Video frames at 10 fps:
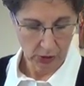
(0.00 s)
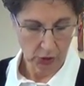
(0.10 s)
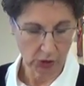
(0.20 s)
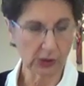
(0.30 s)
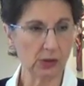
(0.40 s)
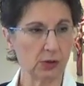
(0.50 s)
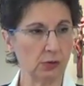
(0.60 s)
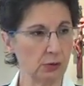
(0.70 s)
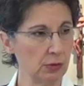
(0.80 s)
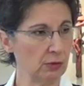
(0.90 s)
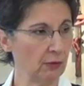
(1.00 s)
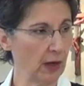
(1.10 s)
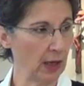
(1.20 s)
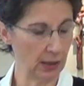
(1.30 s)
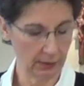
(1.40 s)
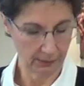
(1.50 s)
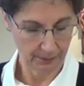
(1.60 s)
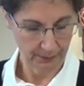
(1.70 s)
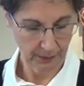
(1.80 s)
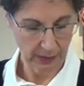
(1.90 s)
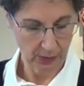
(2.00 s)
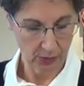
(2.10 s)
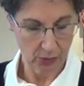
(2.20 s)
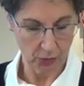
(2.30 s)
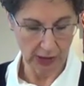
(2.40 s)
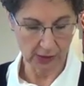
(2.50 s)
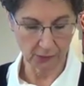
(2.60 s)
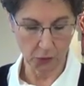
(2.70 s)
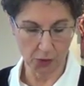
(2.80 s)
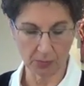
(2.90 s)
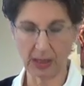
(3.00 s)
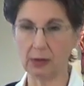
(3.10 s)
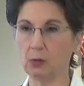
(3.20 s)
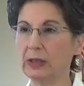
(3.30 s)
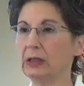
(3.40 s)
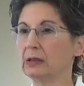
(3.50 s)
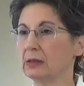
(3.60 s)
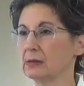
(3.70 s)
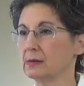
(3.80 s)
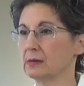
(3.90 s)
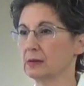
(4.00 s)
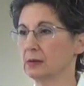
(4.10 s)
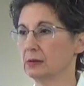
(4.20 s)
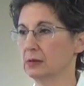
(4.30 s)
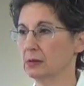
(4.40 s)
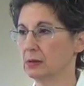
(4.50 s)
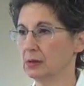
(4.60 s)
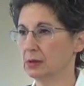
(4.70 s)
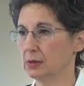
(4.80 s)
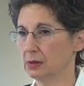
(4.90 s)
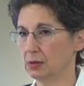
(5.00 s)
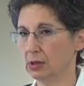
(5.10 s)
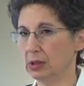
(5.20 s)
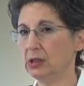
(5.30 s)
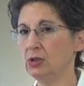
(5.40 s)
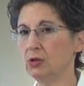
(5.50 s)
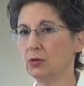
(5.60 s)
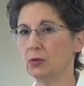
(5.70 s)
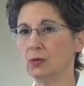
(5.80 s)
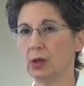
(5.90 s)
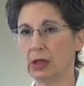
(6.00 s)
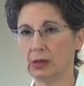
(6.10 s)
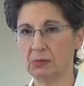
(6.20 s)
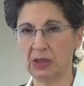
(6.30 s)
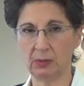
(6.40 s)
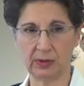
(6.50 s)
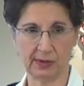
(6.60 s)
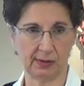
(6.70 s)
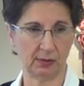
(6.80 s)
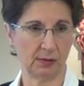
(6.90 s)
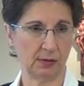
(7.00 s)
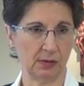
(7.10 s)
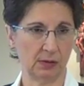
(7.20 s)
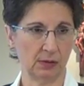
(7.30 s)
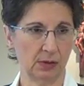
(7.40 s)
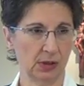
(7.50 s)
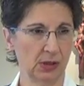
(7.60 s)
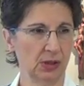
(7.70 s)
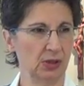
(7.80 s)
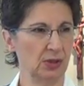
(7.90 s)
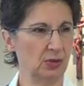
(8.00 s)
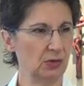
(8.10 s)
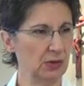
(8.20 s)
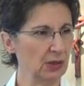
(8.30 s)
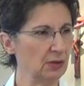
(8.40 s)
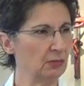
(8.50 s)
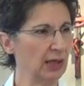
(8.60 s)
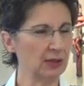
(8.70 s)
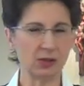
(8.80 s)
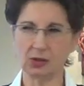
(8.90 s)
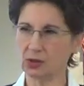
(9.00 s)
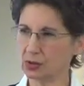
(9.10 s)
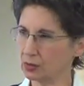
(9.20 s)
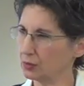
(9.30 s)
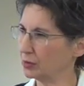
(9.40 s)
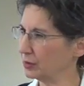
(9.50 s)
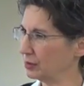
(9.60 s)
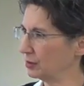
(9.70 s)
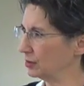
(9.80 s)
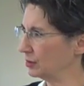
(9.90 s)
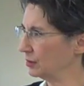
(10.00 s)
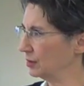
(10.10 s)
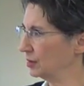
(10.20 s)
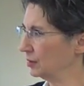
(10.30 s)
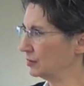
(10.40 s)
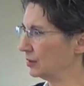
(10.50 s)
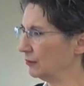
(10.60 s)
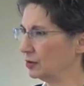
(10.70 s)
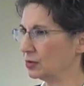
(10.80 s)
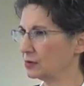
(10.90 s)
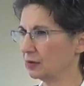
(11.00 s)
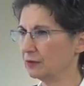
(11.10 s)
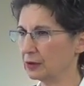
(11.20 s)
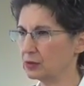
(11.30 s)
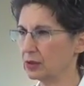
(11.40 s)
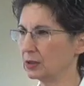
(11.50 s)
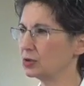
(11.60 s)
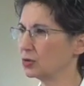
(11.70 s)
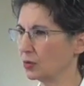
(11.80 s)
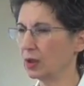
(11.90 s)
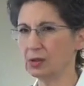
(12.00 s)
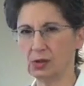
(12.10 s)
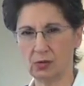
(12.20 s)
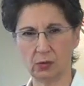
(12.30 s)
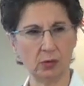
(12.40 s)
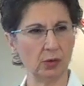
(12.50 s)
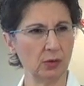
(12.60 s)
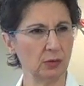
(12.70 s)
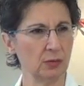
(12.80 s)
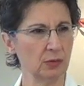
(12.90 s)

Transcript: Jesus crucified transform my weakness into omnipotence. Do you see the message the Lord is giving to St. Faustina to us through her?